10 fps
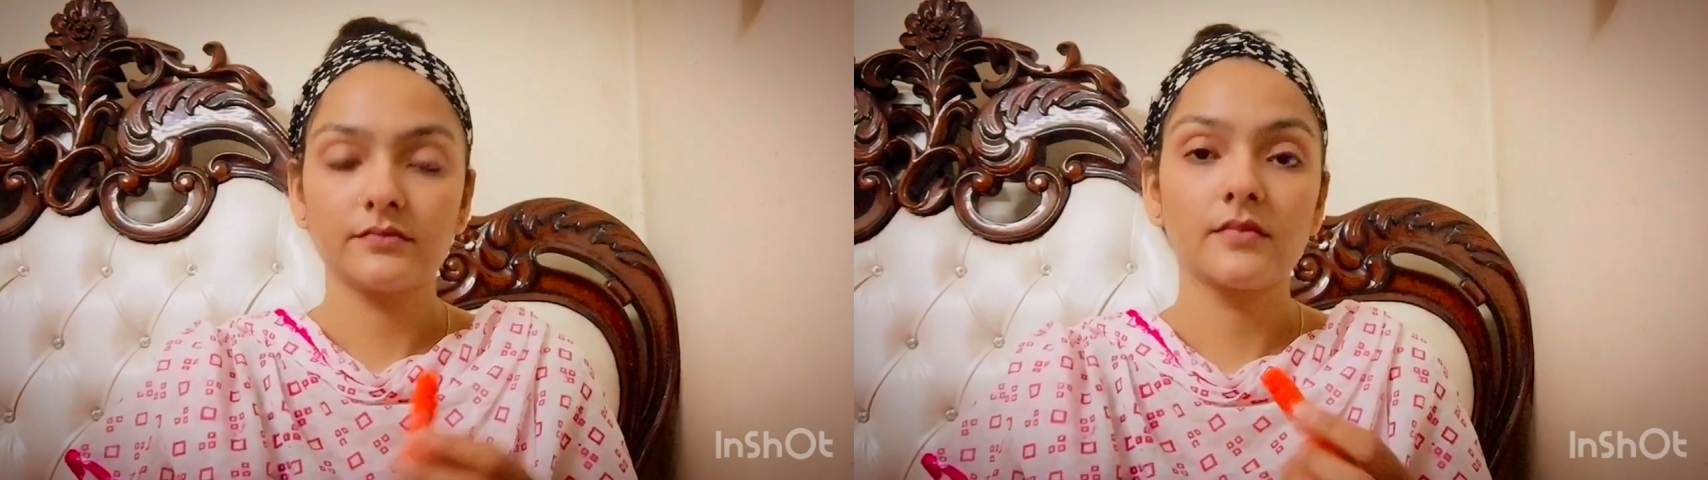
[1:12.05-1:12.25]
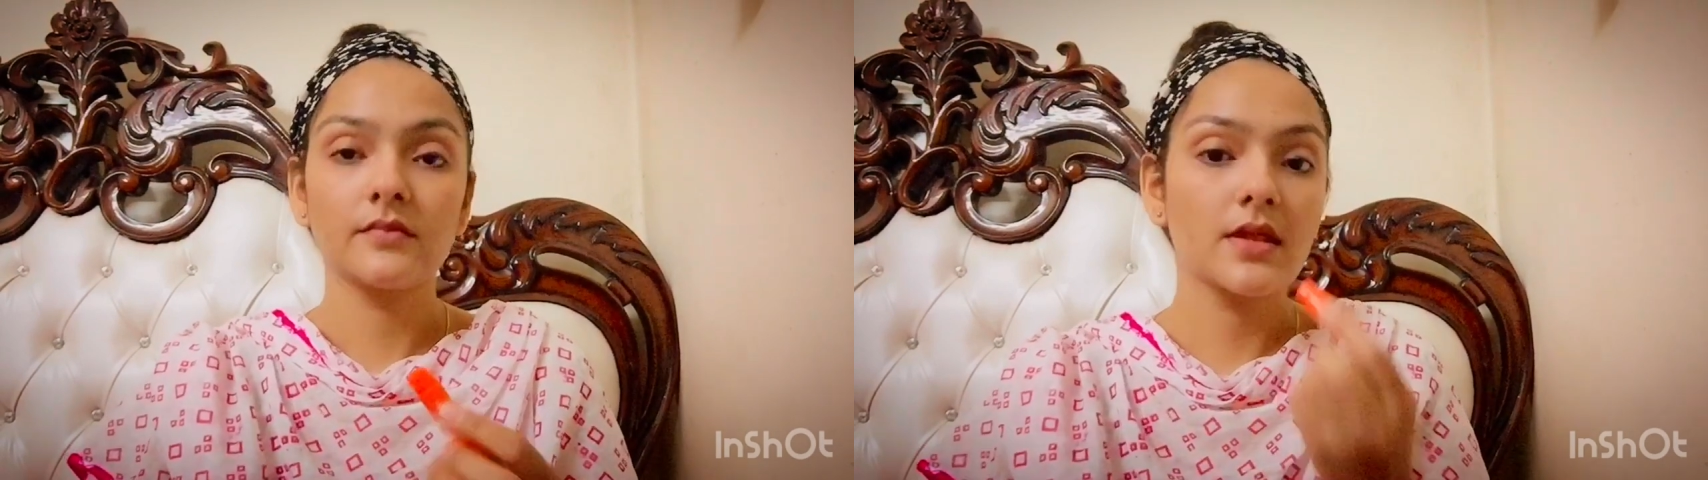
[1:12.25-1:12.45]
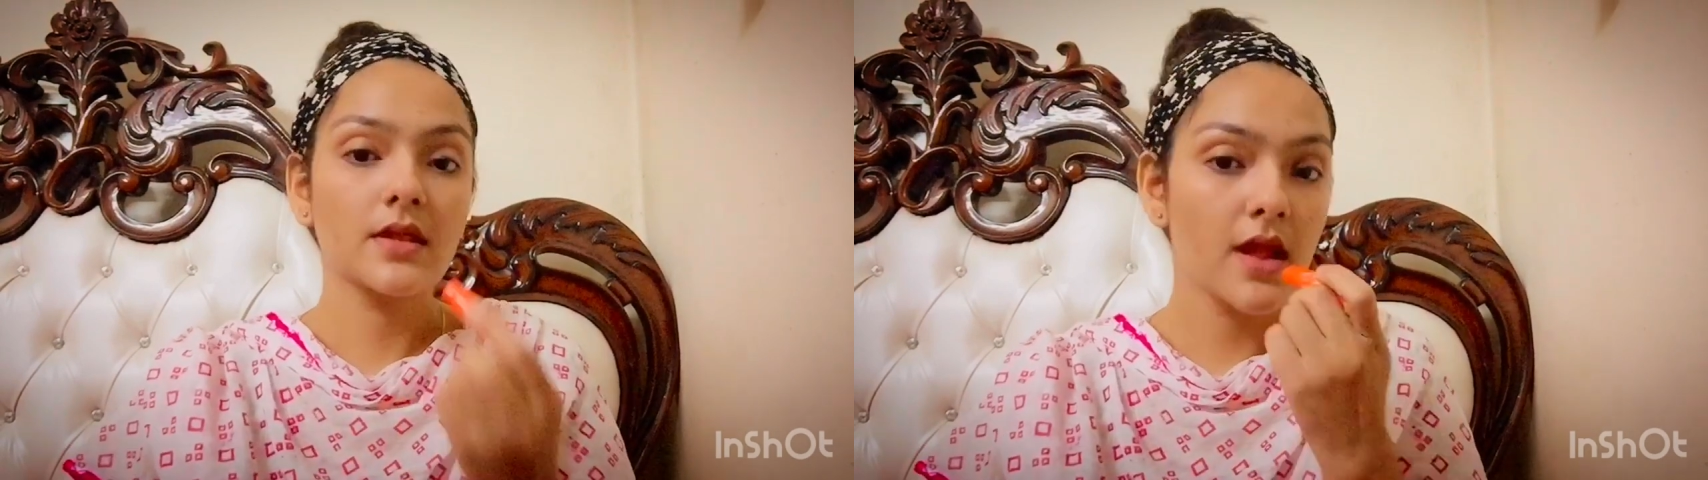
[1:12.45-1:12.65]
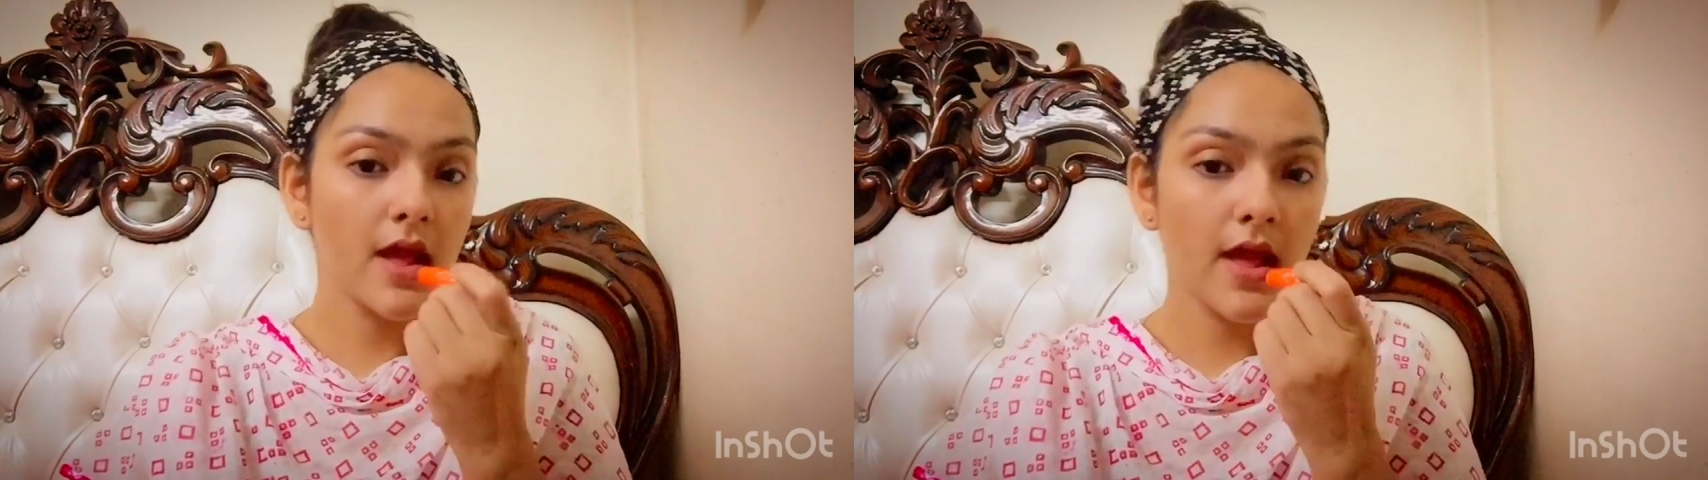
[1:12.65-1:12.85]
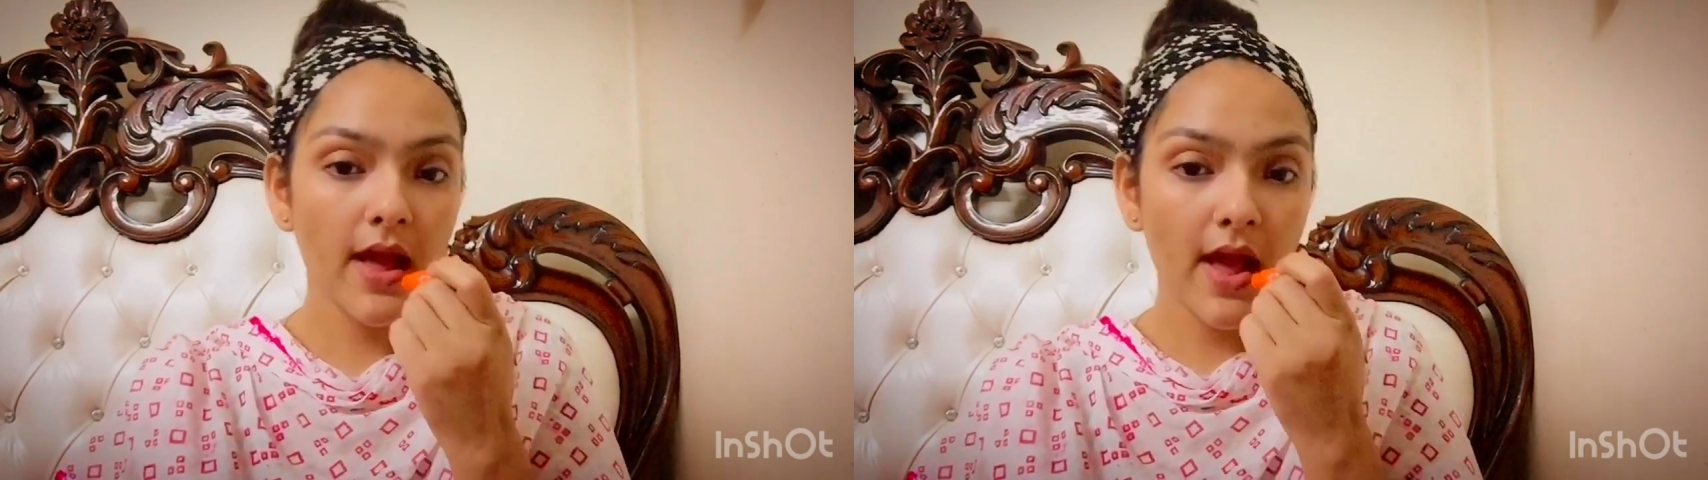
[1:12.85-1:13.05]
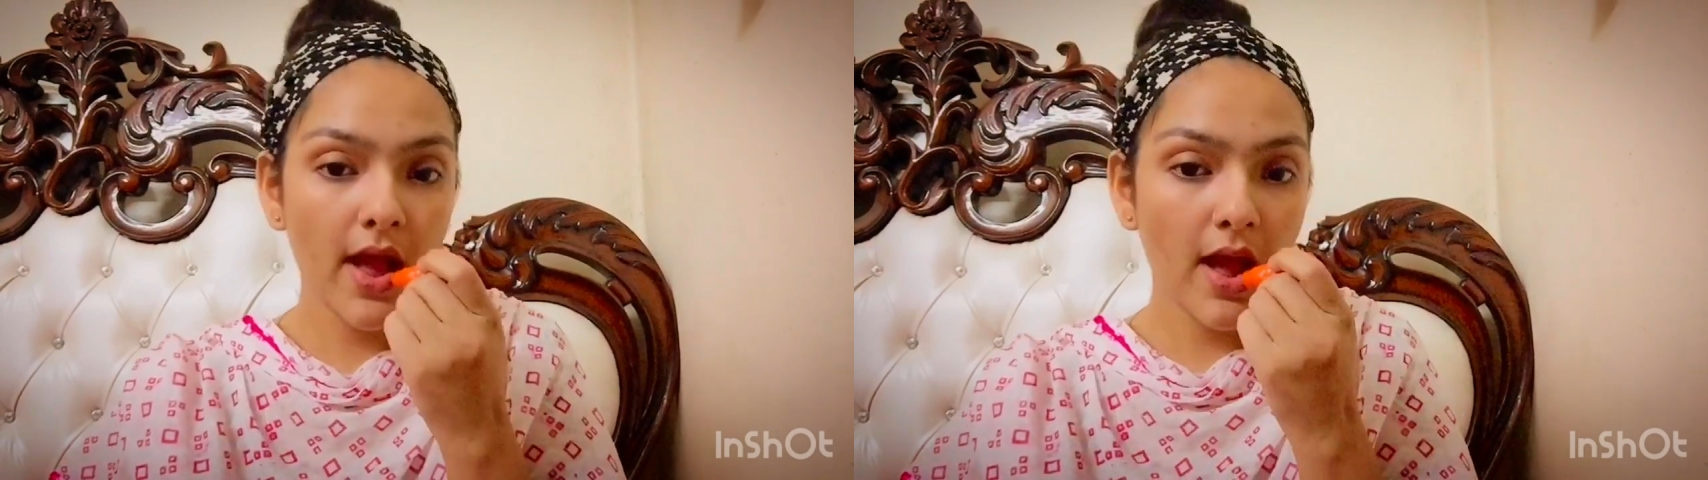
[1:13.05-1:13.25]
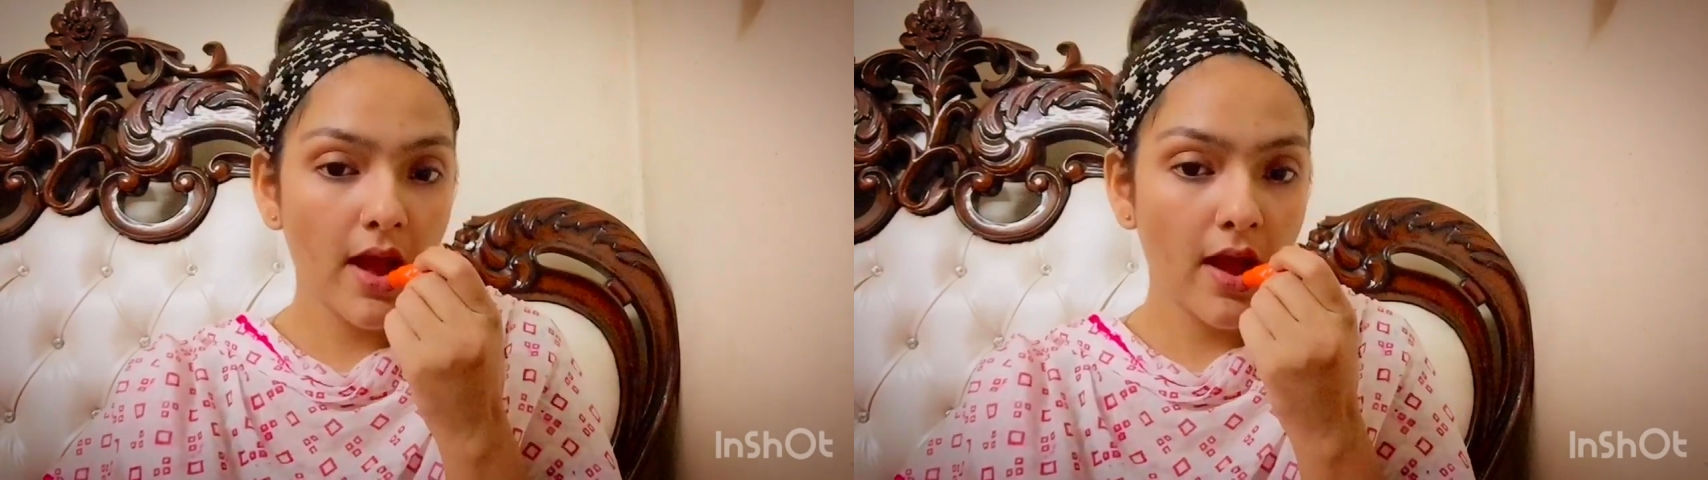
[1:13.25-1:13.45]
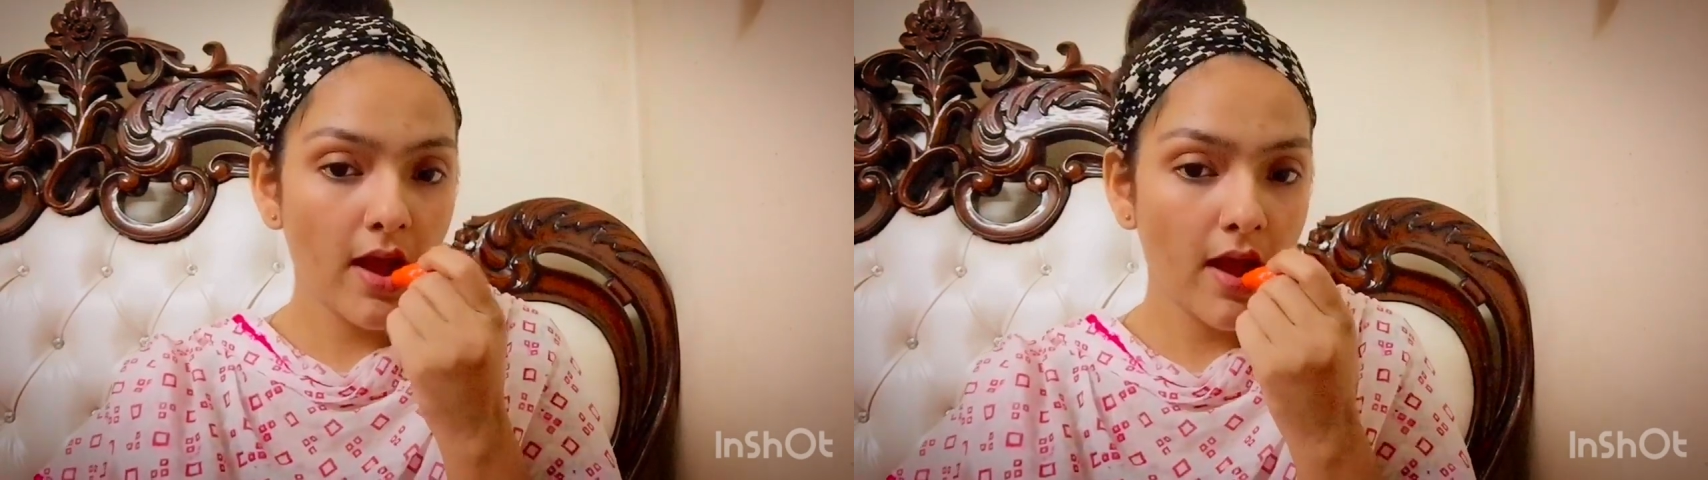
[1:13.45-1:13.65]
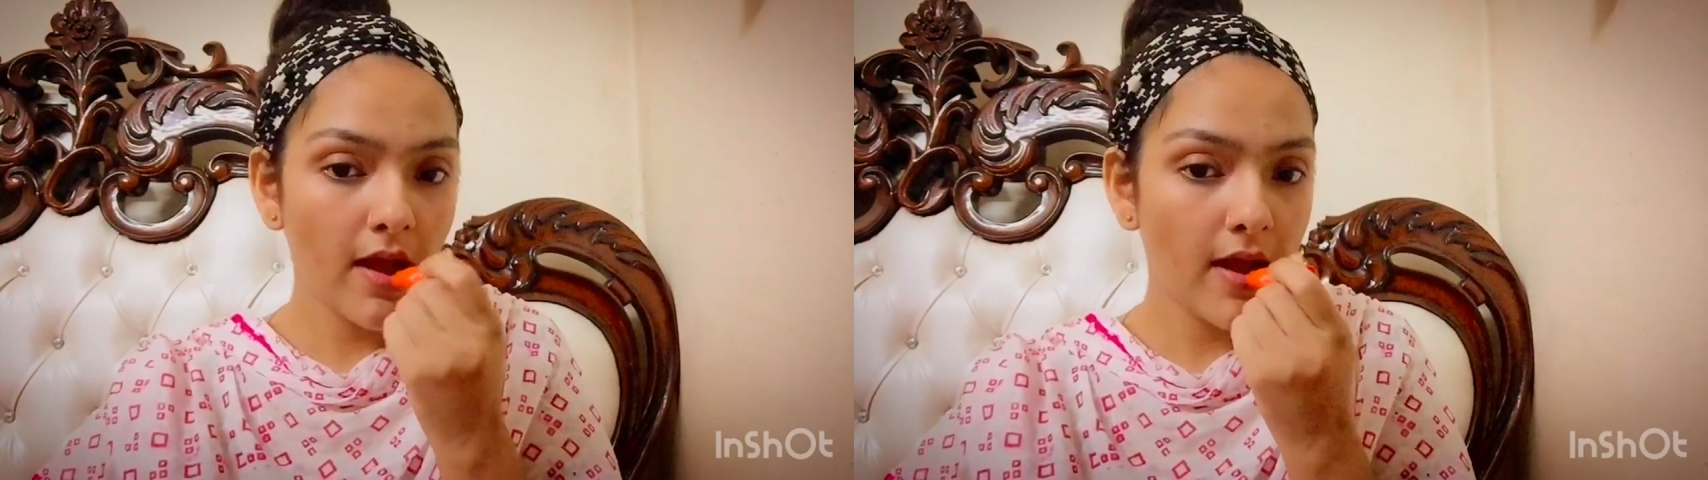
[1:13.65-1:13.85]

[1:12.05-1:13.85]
moisturizing my lips as well.